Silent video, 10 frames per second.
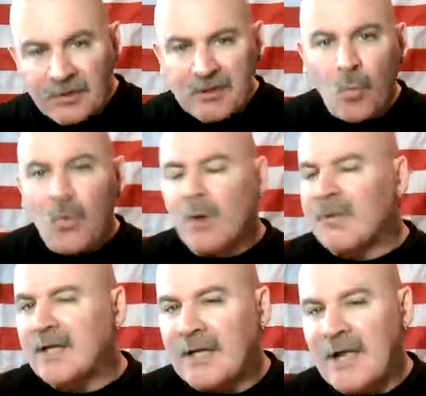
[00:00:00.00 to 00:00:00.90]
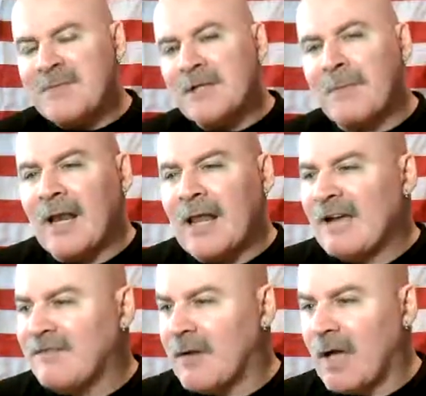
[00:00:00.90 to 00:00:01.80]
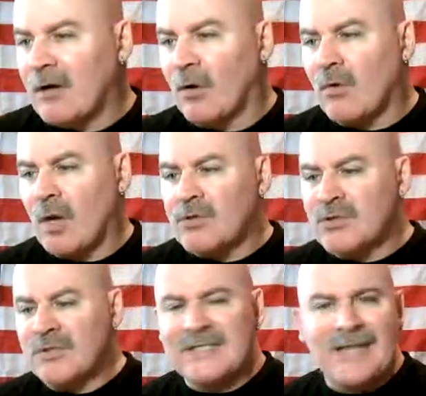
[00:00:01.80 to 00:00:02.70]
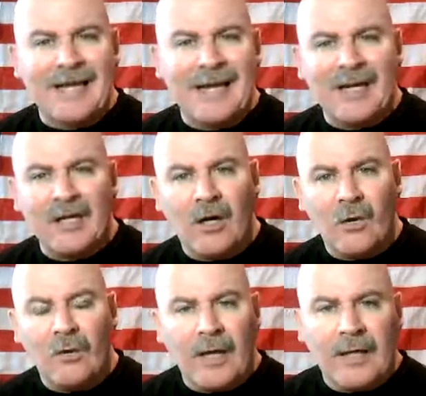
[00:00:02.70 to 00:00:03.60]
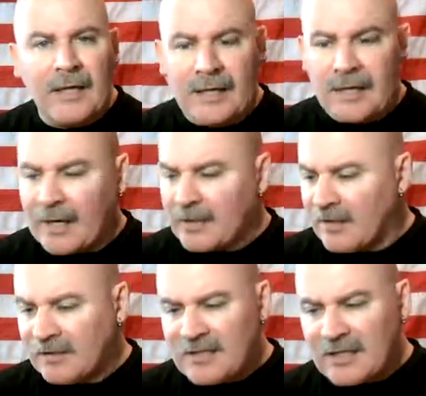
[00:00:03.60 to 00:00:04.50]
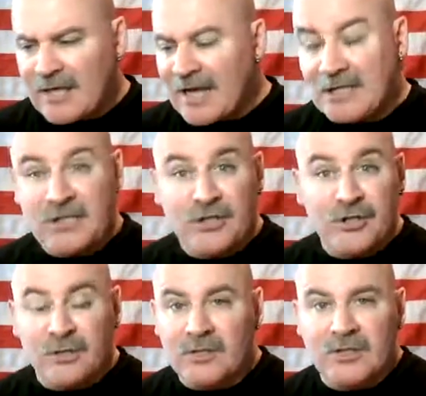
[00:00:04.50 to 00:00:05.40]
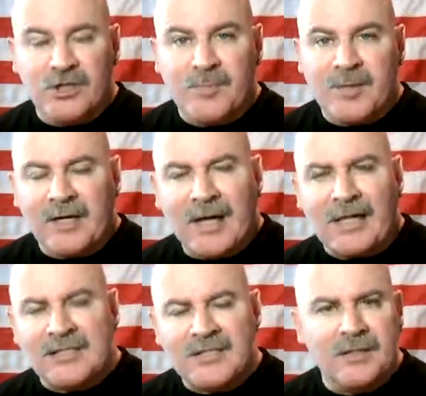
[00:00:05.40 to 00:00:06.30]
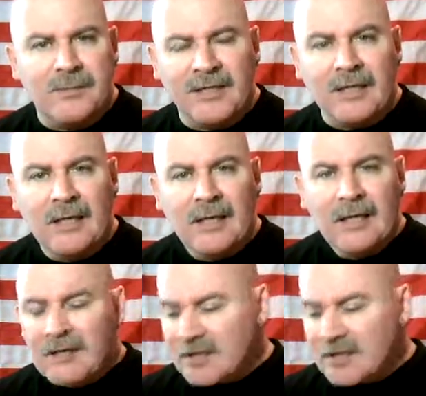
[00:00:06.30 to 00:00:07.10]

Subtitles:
But there's a woman that came into my life, I don't know, close to a decade ago, and the last 6 years has just been a godsend to me.